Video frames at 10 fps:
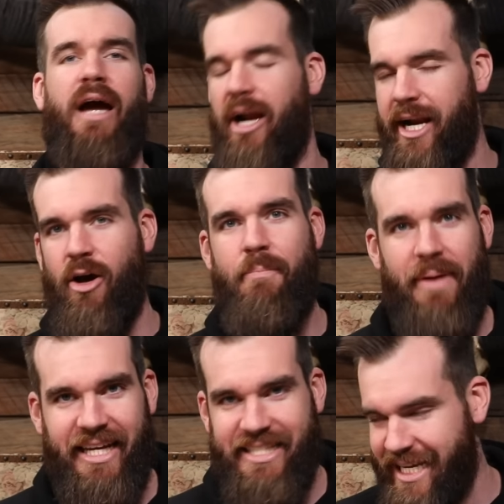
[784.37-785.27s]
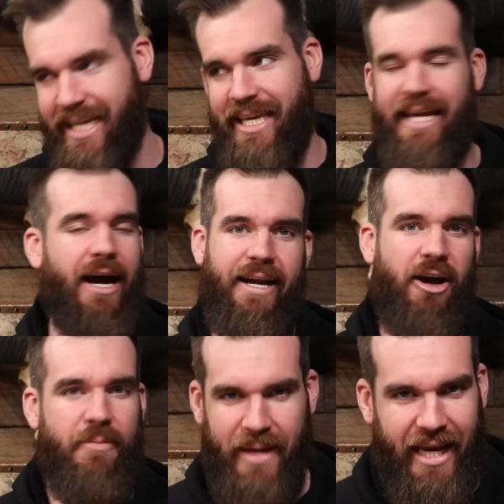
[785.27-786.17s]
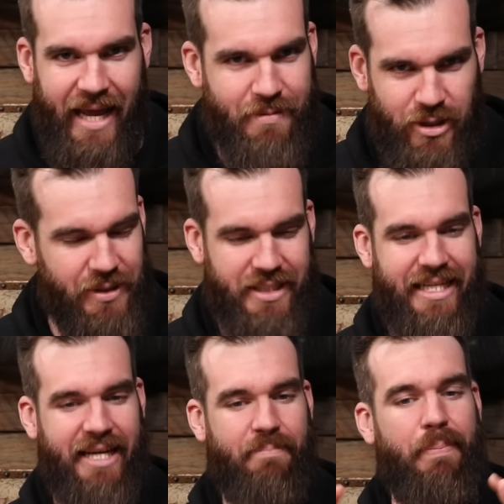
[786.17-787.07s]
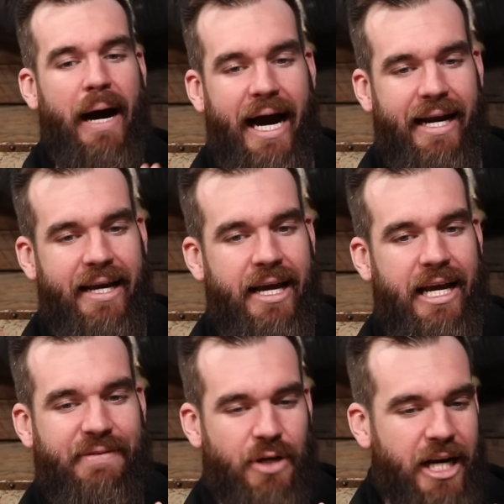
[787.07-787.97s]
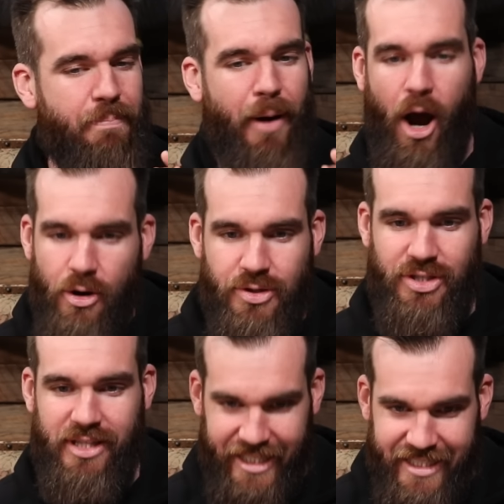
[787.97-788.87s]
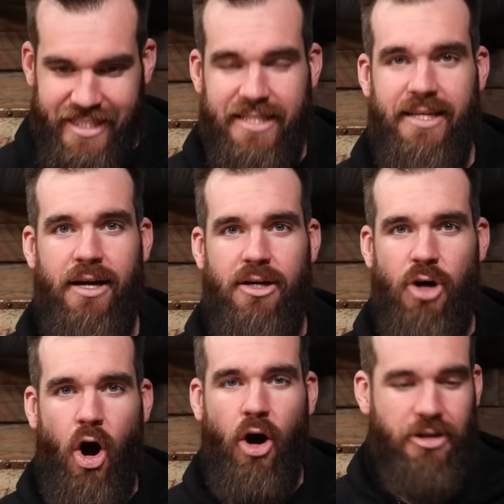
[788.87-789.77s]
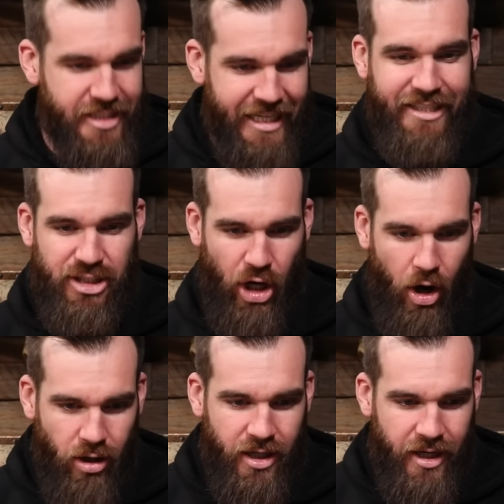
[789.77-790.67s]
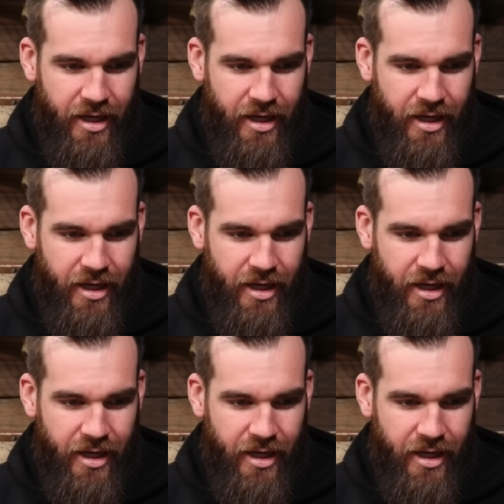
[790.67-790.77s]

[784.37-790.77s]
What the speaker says: and I know I'm being a dick here, I know I'm being an absolute dick, but if you're gonna post this on TikTok,